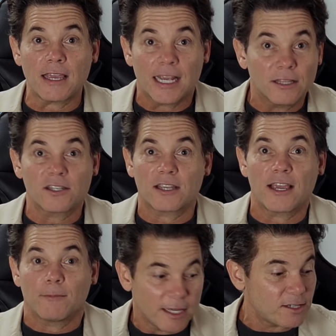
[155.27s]
in the
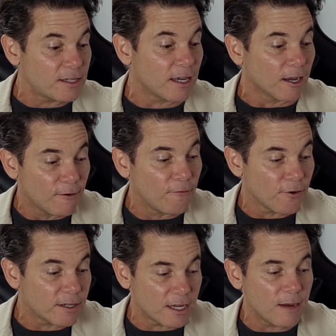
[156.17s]
same listing.
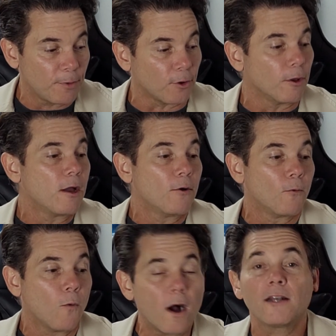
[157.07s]
For example,
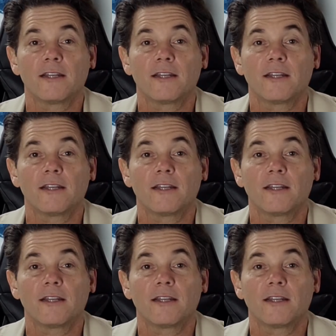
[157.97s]
one